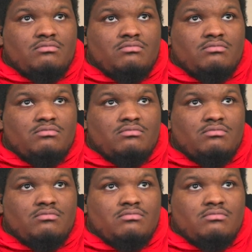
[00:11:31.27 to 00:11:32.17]

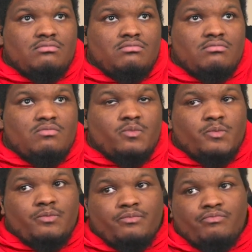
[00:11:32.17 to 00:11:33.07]

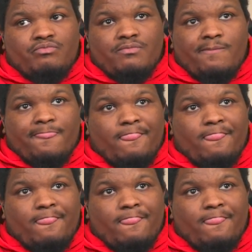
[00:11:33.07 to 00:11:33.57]
(silent)